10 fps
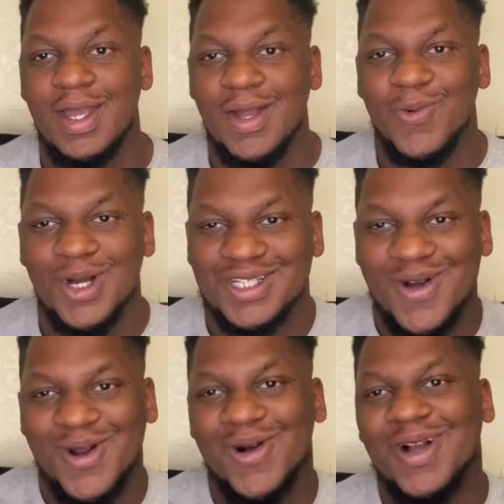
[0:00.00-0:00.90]
What's
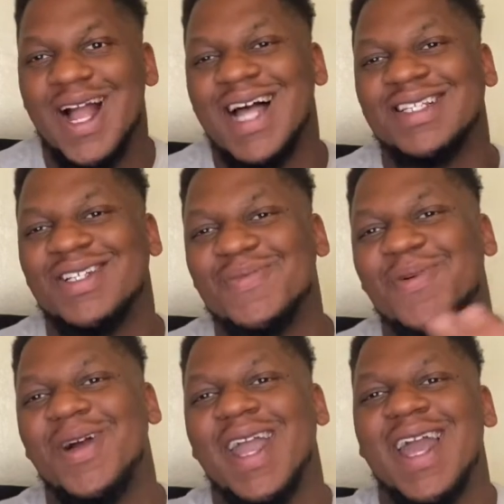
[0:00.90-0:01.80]
going on, guys? It's your
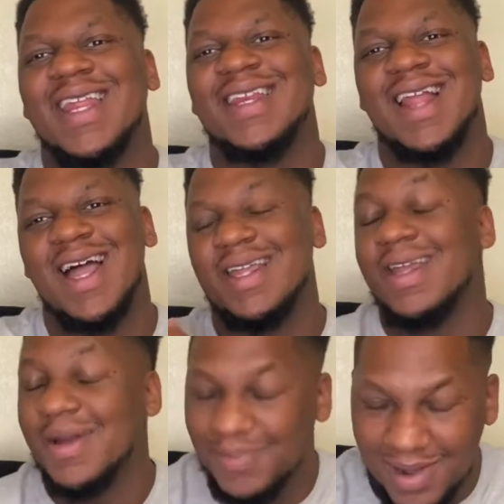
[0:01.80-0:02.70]
boy Eddie Knight,
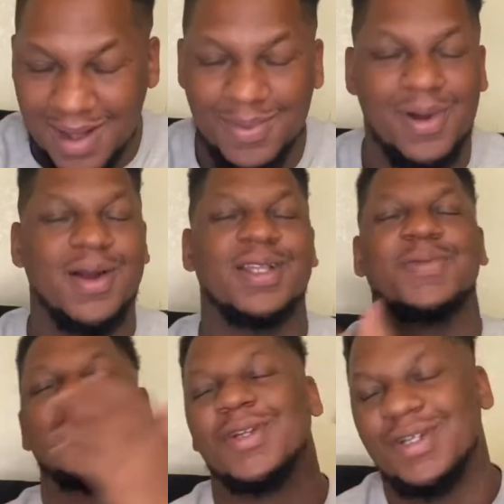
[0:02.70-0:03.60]
hip-hop artist,
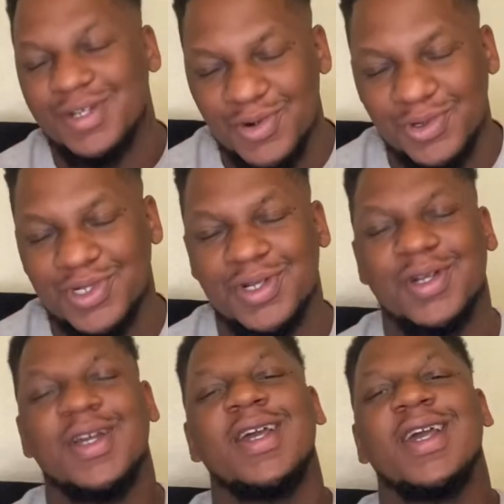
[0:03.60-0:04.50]
producer,
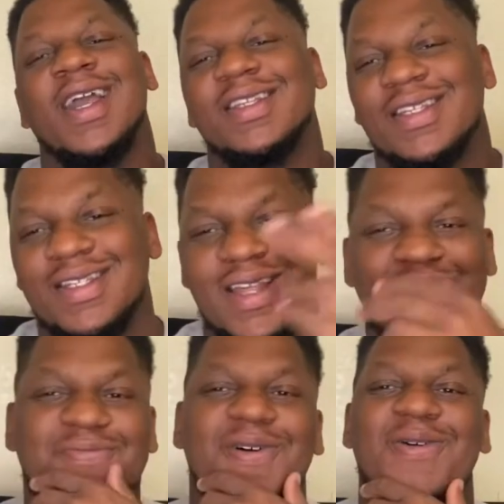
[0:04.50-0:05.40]
and
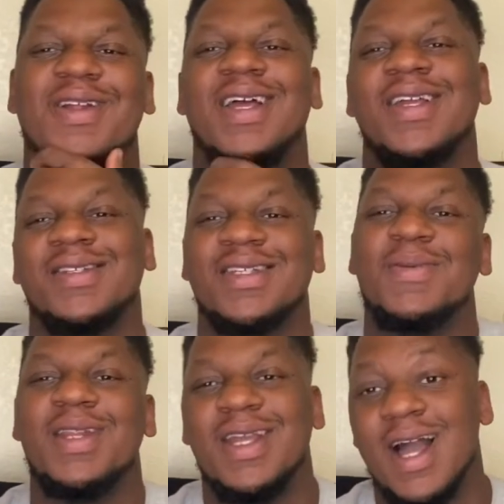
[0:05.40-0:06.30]
self-proclaimed
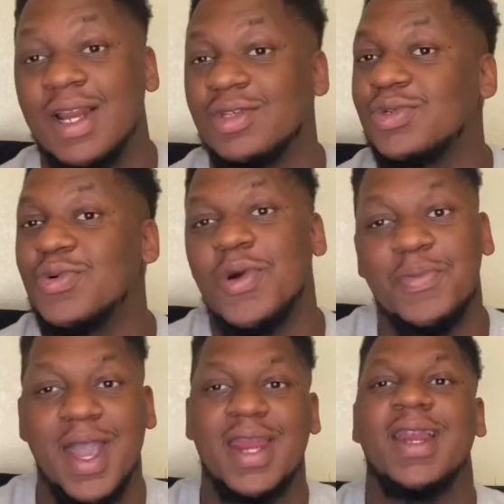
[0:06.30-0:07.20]
CBD connoisseur,
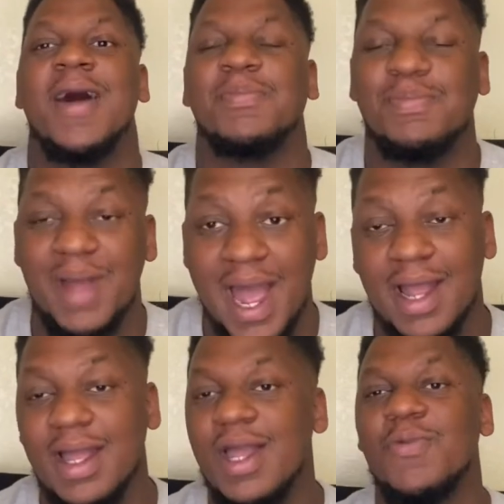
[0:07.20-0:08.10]
man, and I'm back
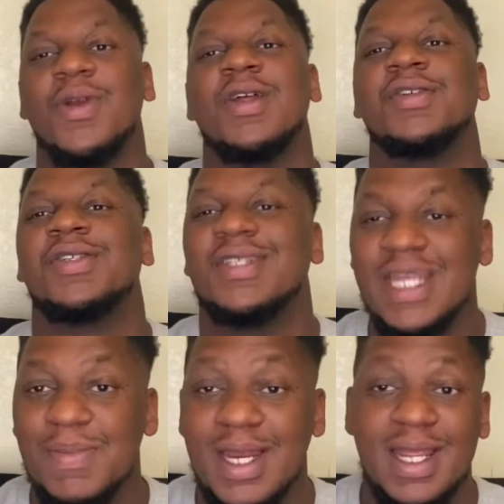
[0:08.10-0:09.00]
with another
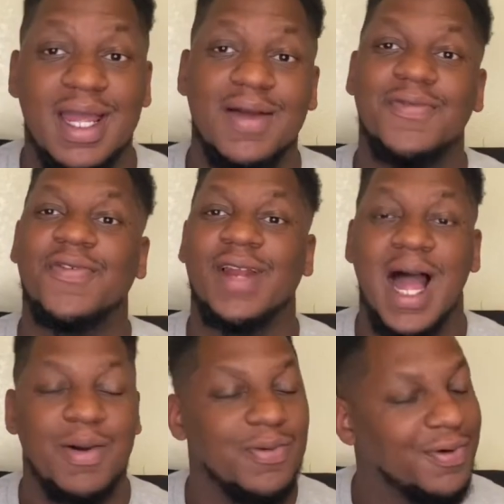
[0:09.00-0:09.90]
CBD Hemp
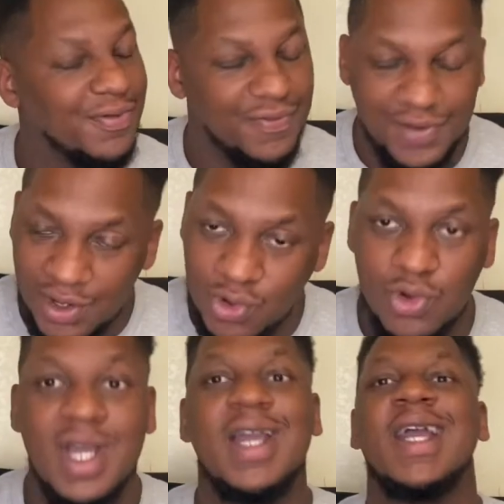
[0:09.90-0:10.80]
Flower Review.
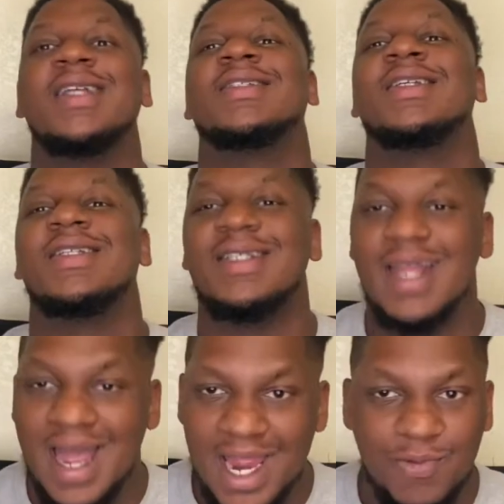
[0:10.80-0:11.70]
And
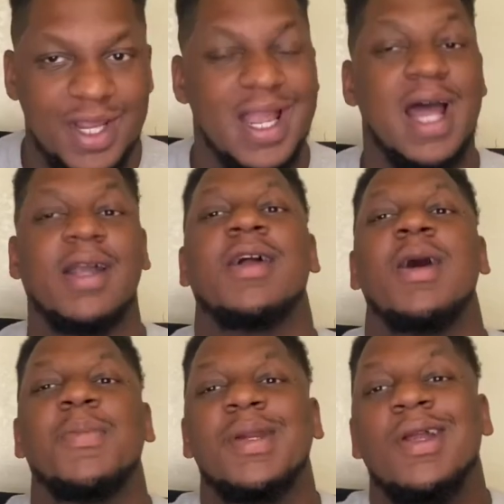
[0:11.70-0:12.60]
today we got a
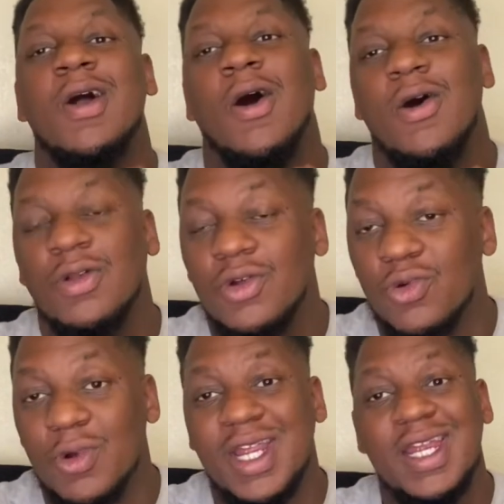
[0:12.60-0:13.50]
company called
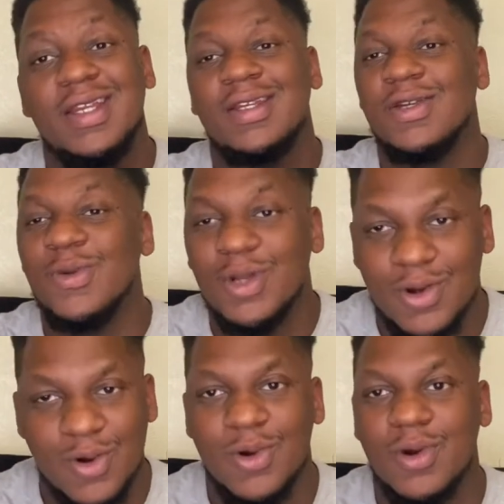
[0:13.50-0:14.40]
Green
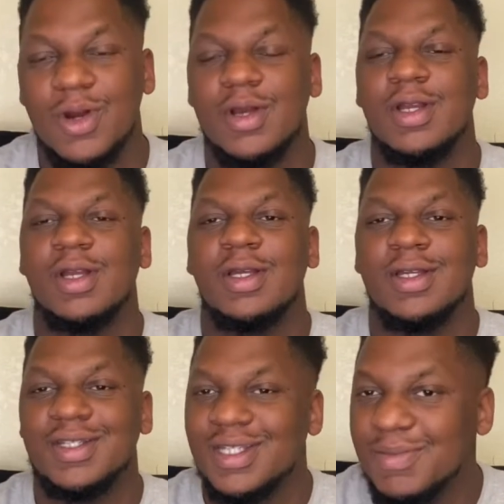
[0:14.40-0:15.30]
Unicorn
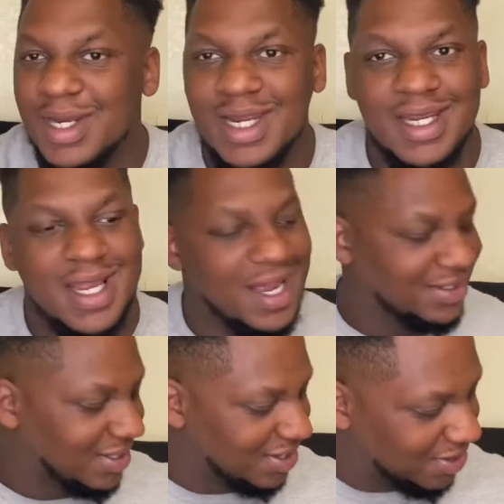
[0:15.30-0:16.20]
CBD. Yes,
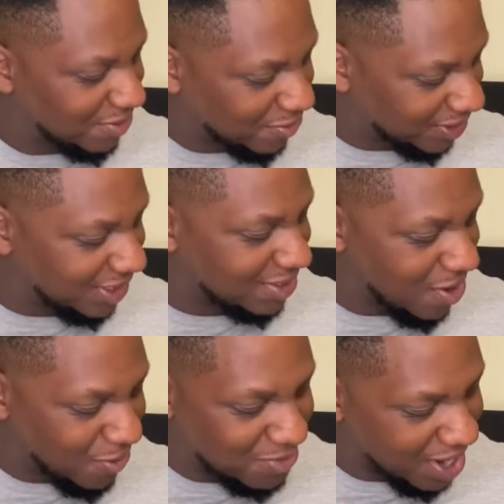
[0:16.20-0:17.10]
another really
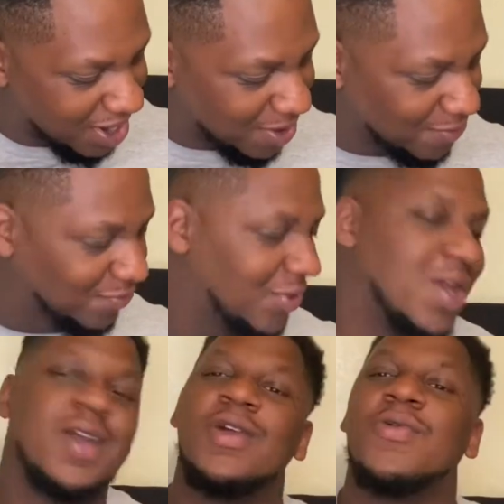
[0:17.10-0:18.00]
dope name,
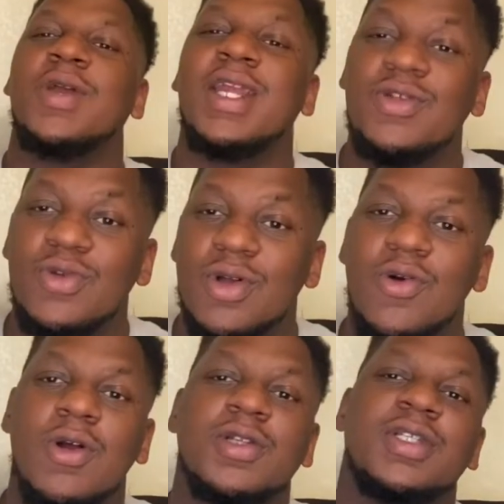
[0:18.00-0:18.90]
Green
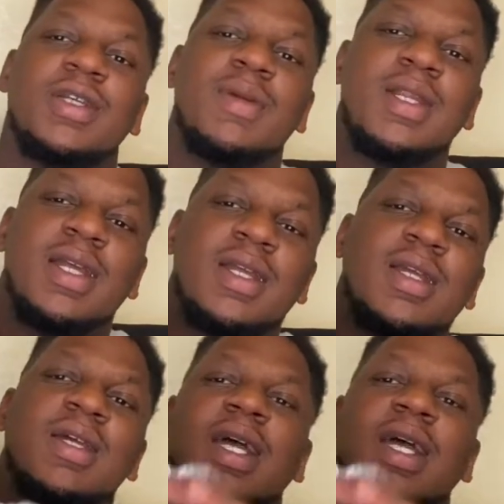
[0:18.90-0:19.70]
Unicorn CBD. They